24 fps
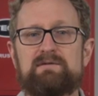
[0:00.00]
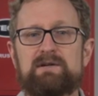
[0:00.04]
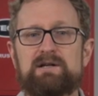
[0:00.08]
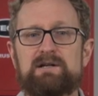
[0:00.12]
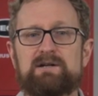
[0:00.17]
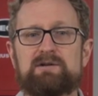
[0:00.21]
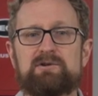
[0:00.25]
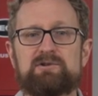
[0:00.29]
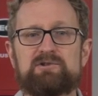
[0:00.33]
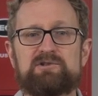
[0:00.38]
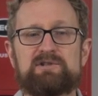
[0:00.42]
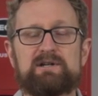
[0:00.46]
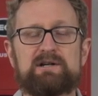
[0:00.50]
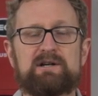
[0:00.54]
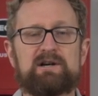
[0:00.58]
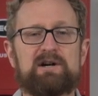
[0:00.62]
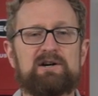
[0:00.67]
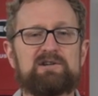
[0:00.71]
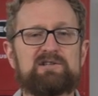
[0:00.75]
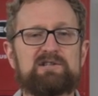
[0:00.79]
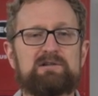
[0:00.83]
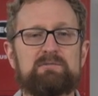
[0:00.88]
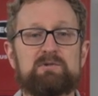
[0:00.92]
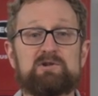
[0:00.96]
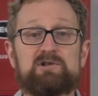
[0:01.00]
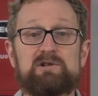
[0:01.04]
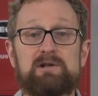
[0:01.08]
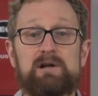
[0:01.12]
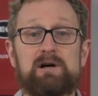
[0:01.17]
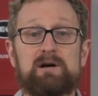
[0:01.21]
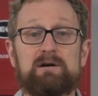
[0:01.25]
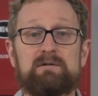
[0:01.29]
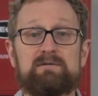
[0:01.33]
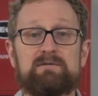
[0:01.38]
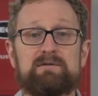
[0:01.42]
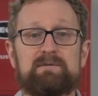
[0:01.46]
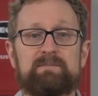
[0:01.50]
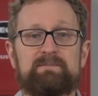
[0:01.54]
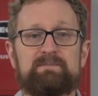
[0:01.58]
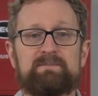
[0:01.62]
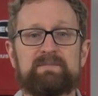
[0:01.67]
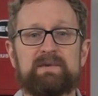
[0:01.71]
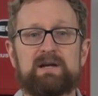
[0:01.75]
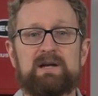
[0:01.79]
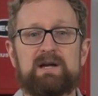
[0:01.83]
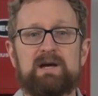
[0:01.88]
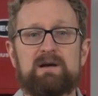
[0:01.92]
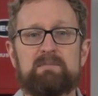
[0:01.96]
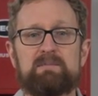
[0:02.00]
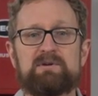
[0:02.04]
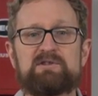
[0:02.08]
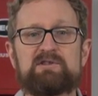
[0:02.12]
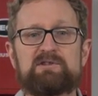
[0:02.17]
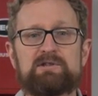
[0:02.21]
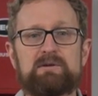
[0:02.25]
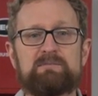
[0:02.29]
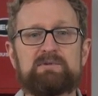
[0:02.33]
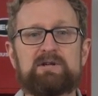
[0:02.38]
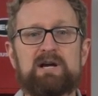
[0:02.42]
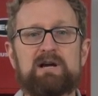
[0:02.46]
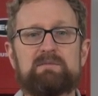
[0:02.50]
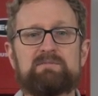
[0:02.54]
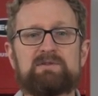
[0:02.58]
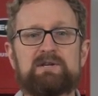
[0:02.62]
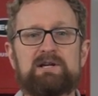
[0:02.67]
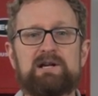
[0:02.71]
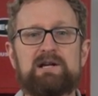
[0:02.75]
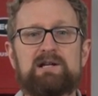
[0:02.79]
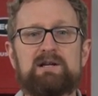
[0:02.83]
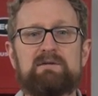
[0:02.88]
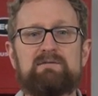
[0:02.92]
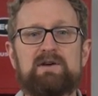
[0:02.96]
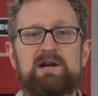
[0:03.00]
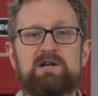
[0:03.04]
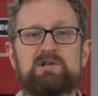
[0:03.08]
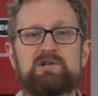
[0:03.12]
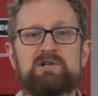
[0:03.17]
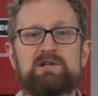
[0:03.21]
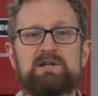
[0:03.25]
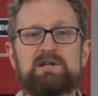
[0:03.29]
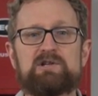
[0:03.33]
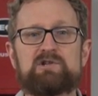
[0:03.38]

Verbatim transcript: vehicles that customers love. But sometimes innovation